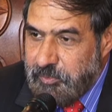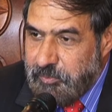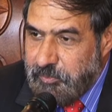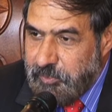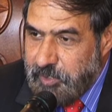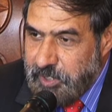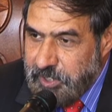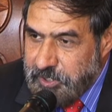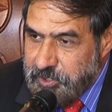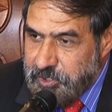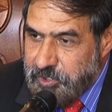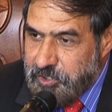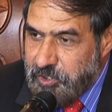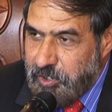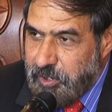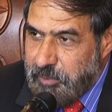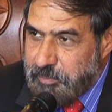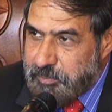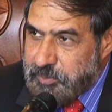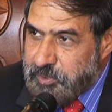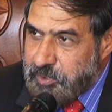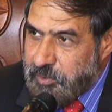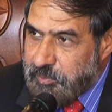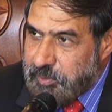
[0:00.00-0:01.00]

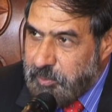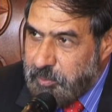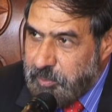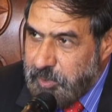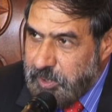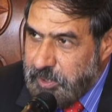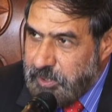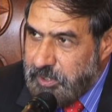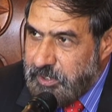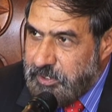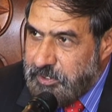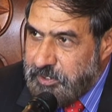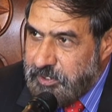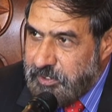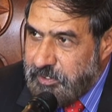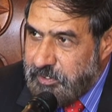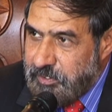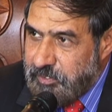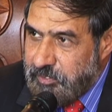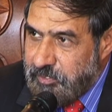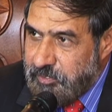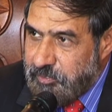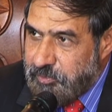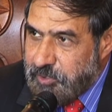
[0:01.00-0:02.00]
workshops of the world
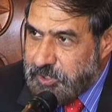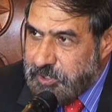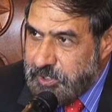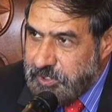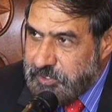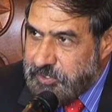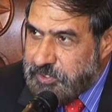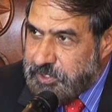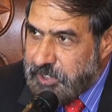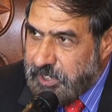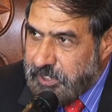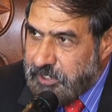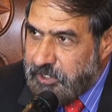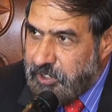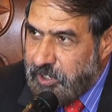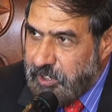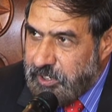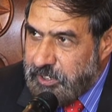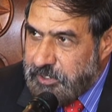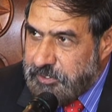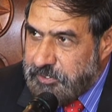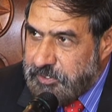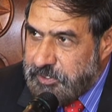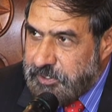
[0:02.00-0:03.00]
for these
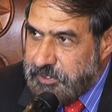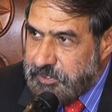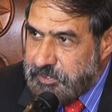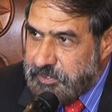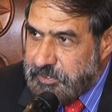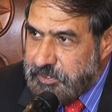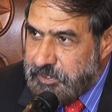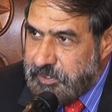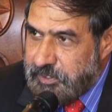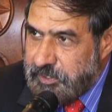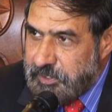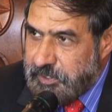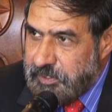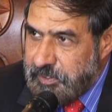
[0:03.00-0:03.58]
technologies.